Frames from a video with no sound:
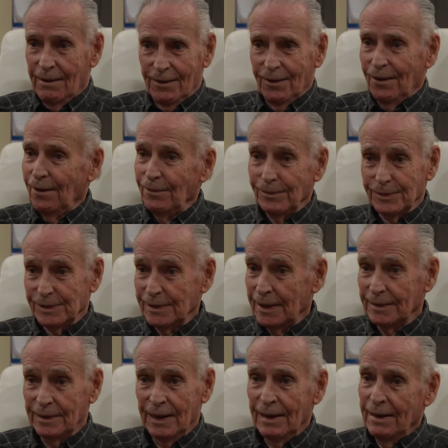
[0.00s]
all of a
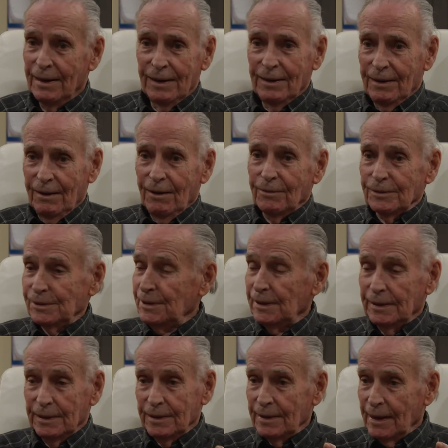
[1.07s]
sudden, all of a
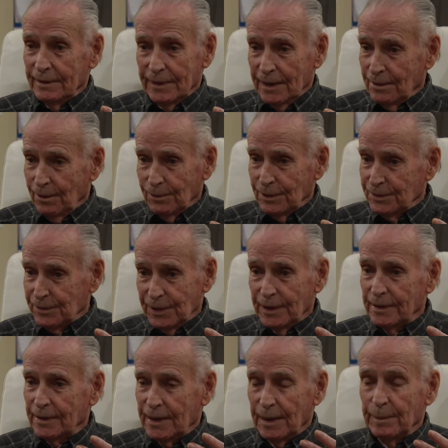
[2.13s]
sudden here I got all this
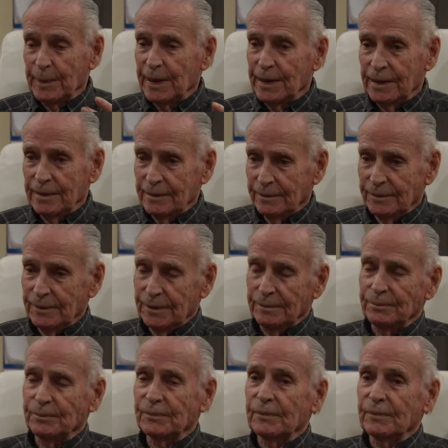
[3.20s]
air coming in there. So,